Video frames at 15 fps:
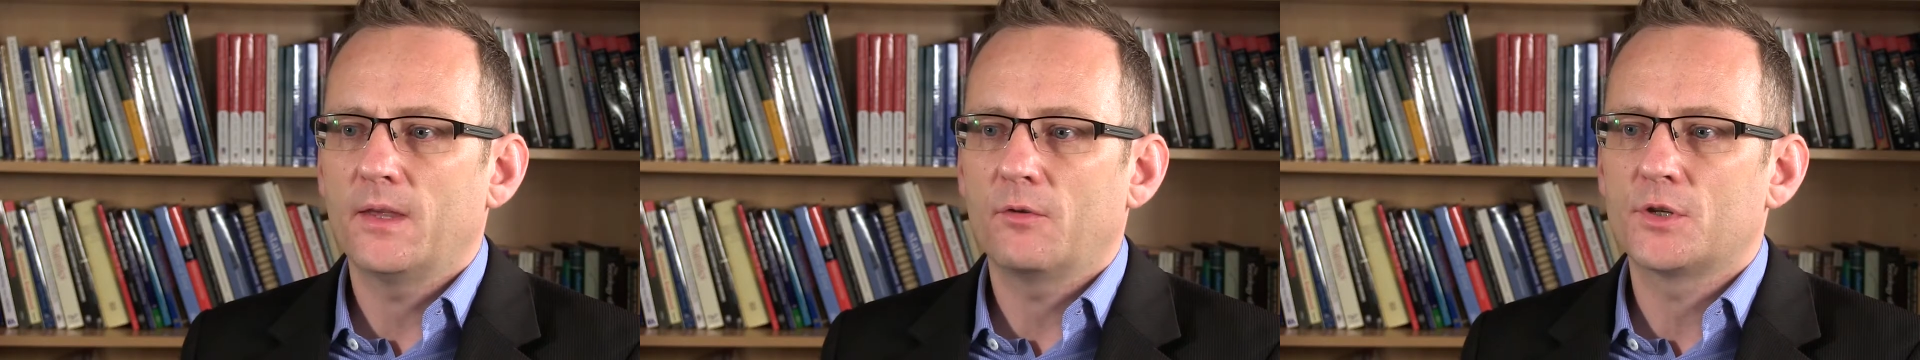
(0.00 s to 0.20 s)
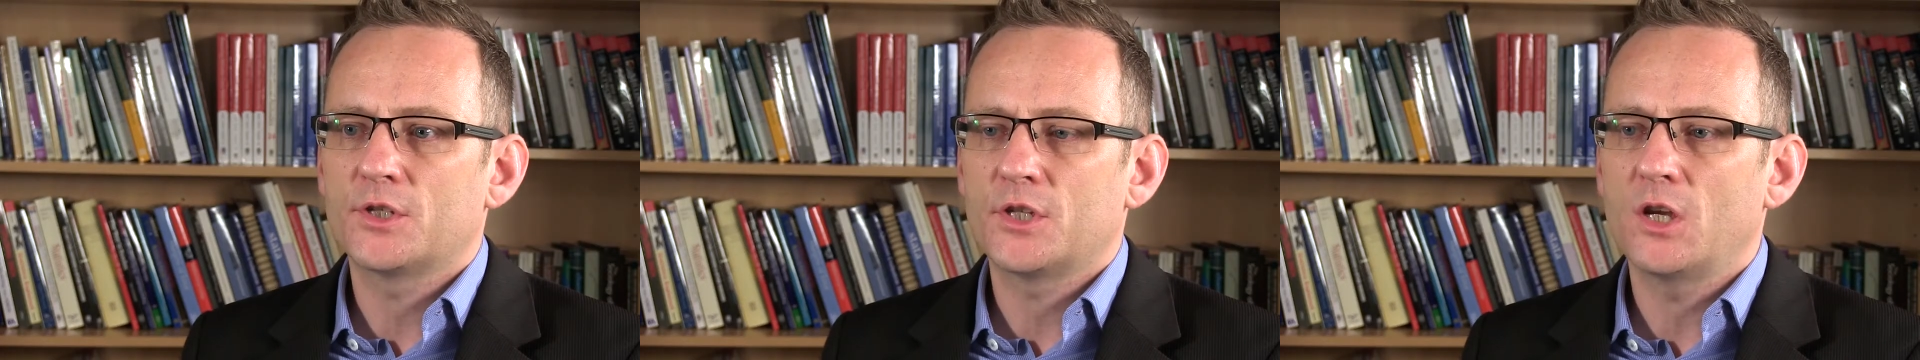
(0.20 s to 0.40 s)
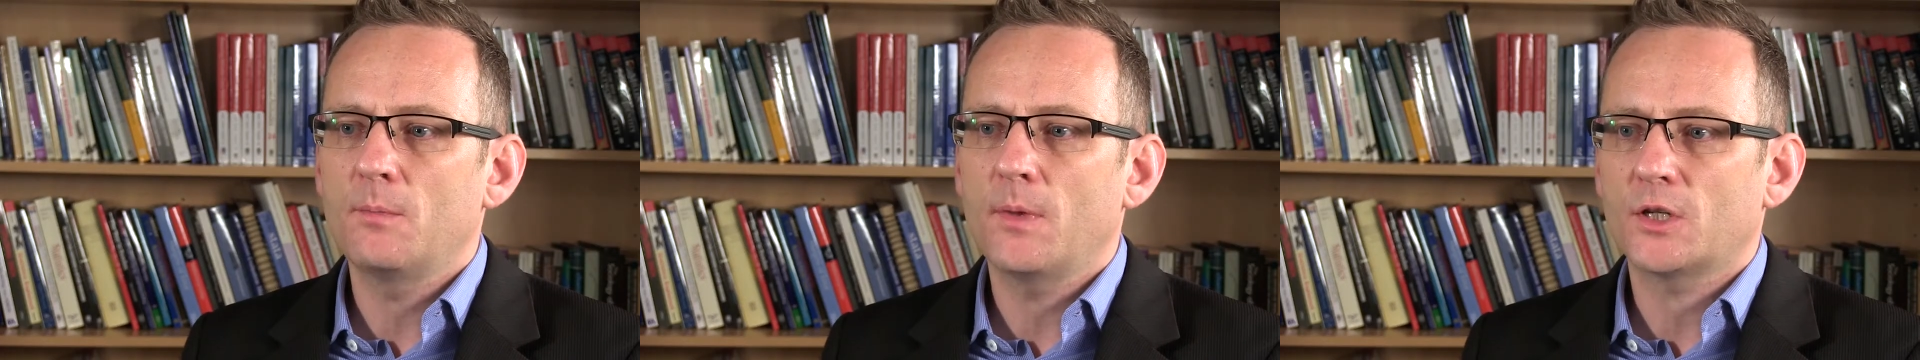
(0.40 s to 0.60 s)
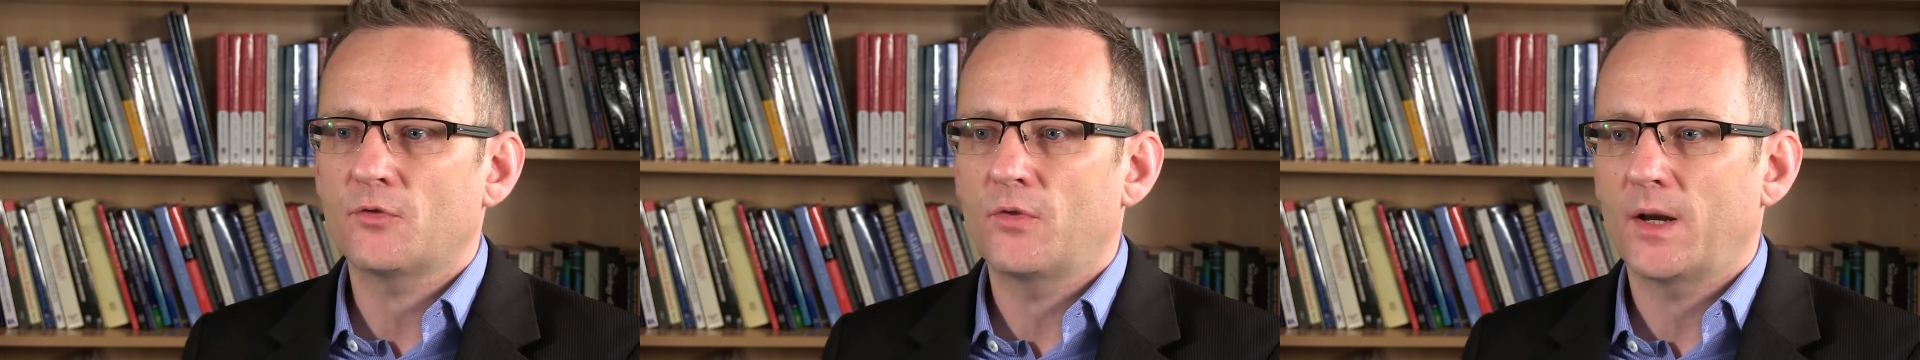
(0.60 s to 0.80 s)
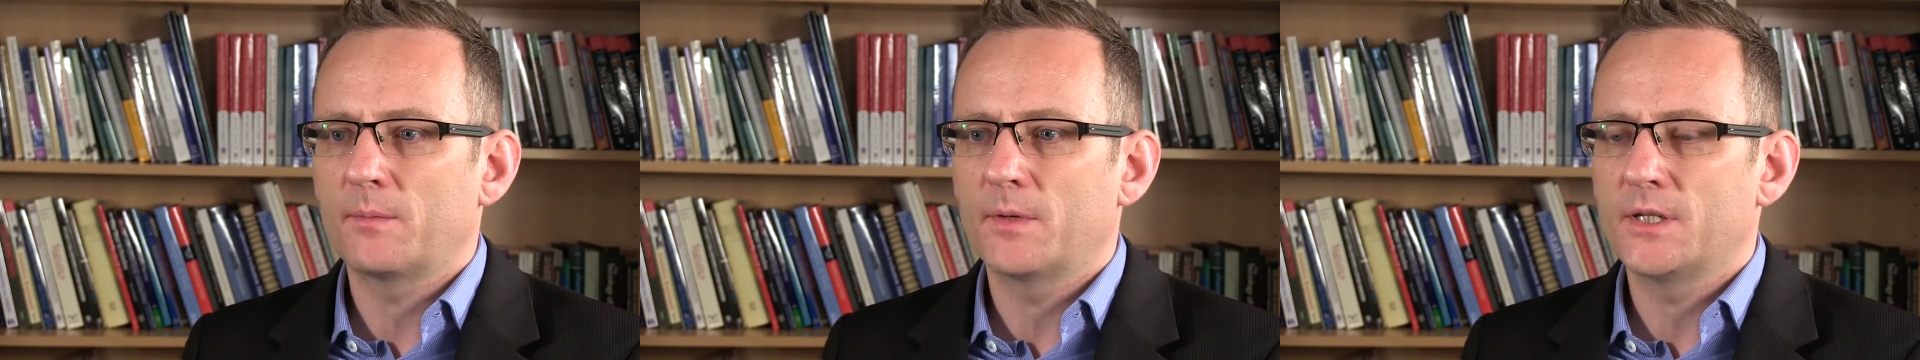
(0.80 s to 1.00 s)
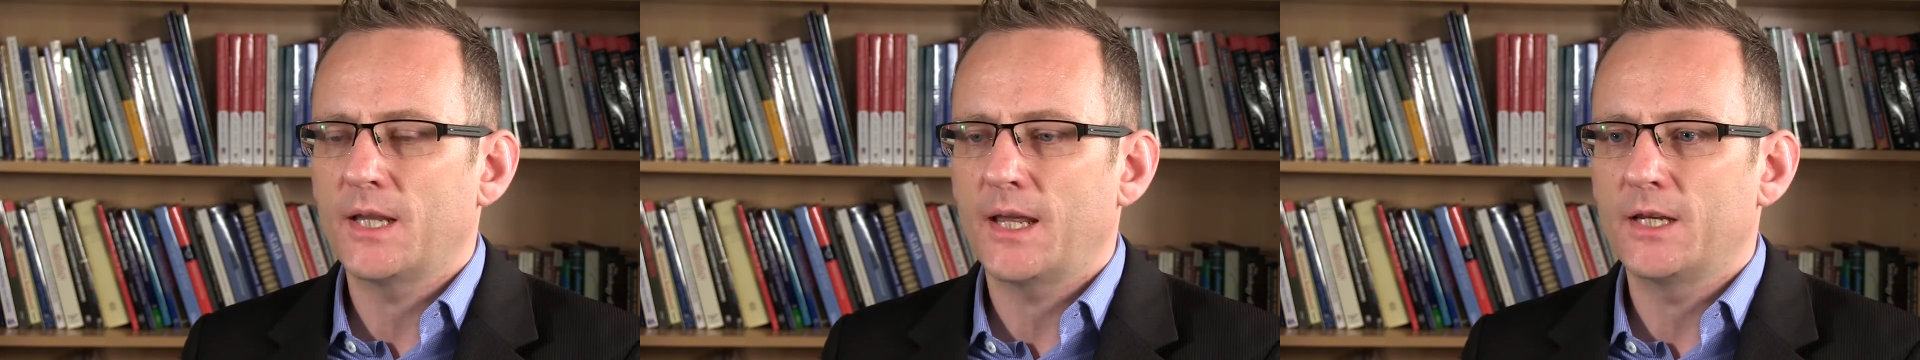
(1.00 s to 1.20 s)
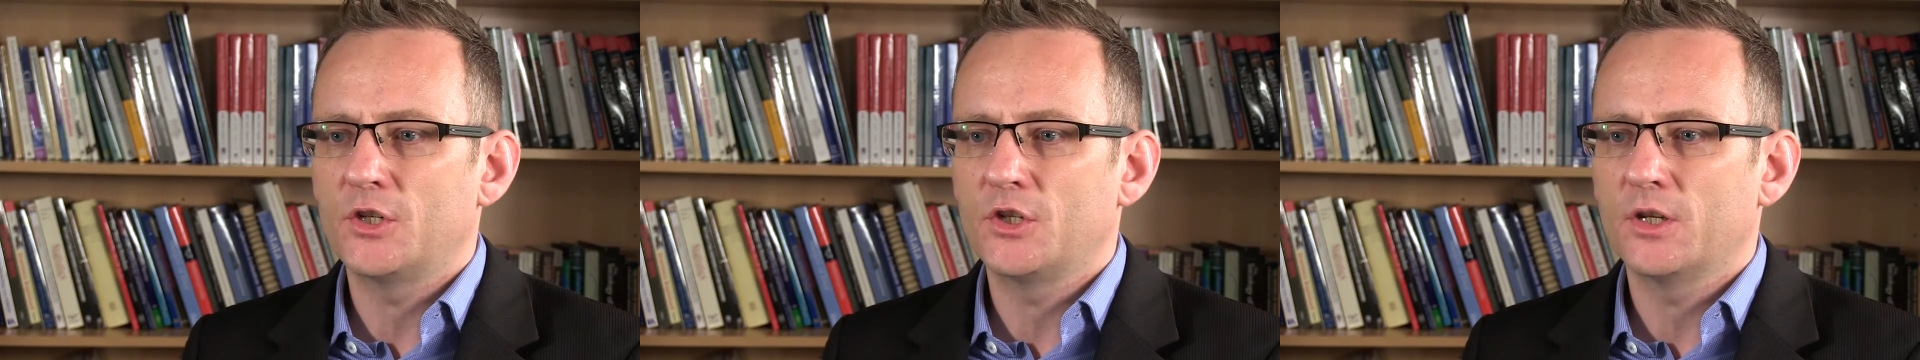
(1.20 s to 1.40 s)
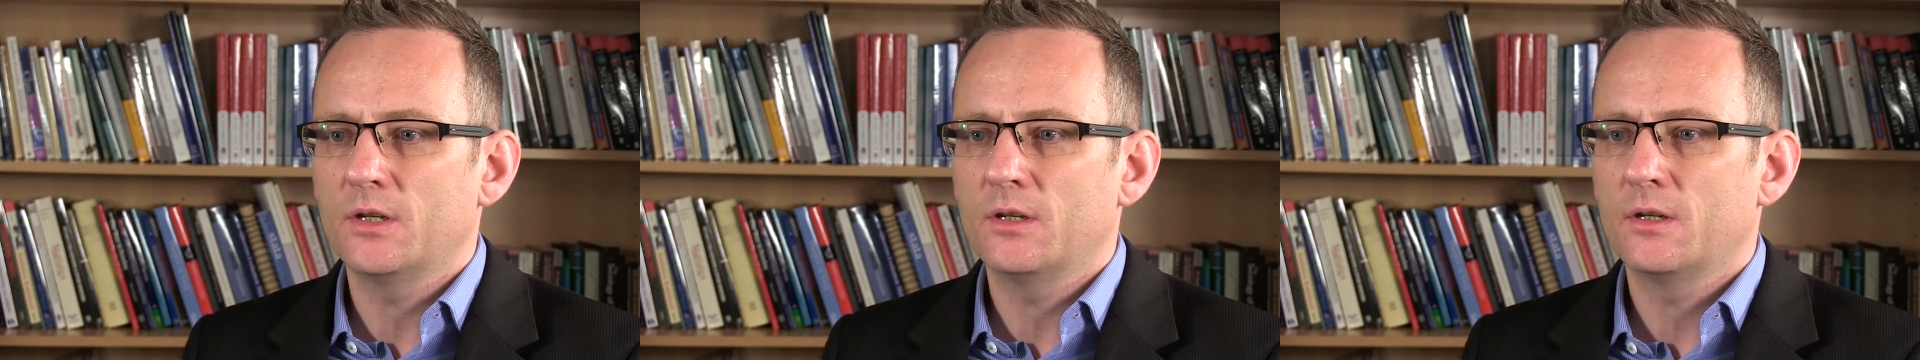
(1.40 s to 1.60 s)
there is too much
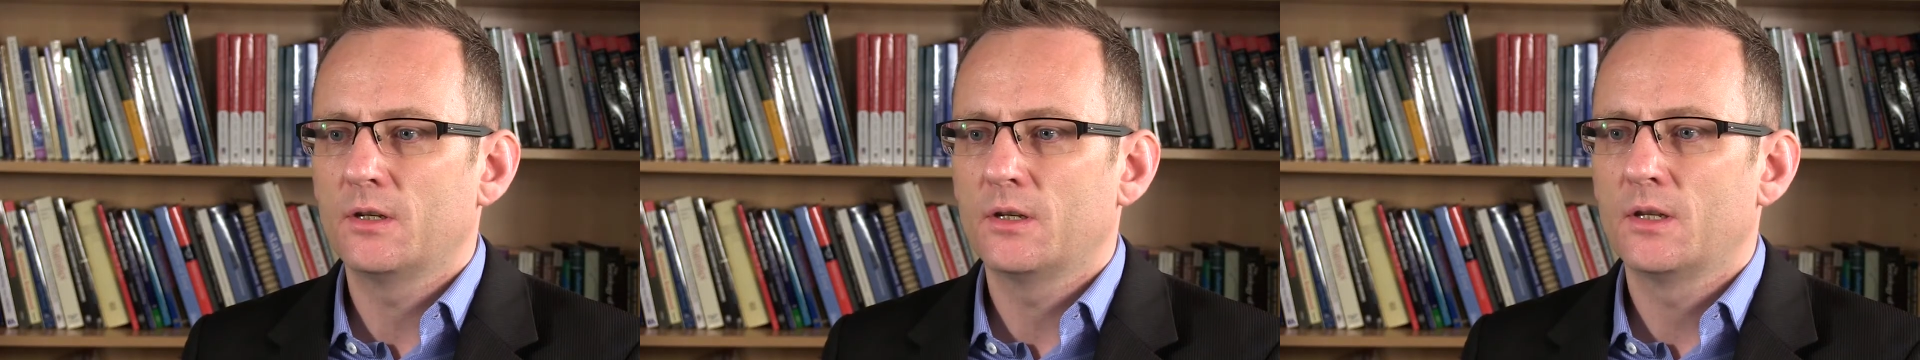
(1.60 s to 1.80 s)
fragmentation,